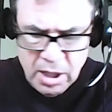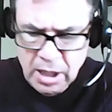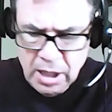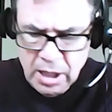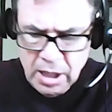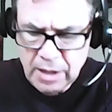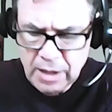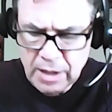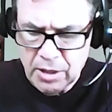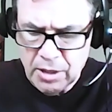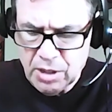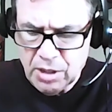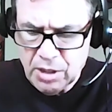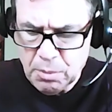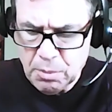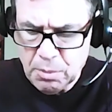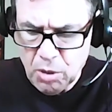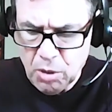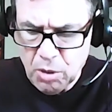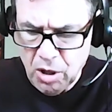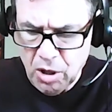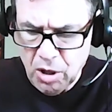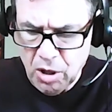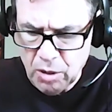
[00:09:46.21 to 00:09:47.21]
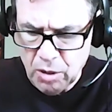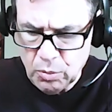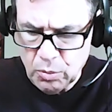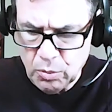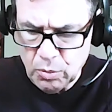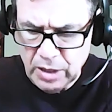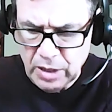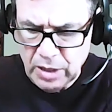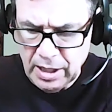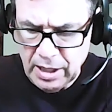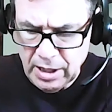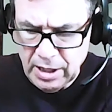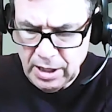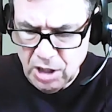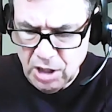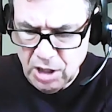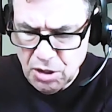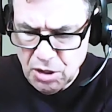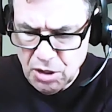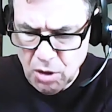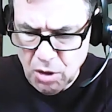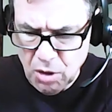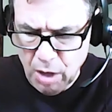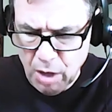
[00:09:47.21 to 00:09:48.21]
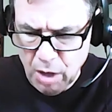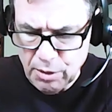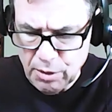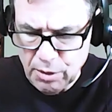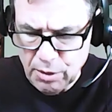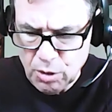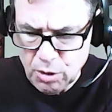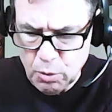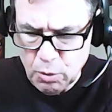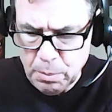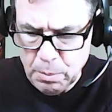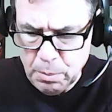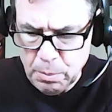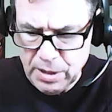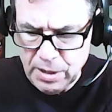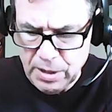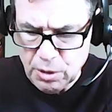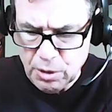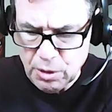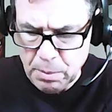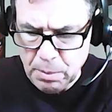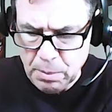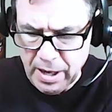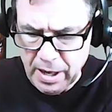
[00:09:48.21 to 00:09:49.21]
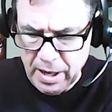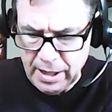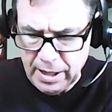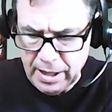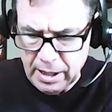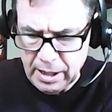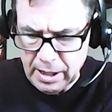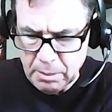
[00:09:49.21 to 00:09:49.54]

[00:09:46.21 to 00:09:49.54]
There's this book called What They Didn't Teach in Harvard School Business by uh,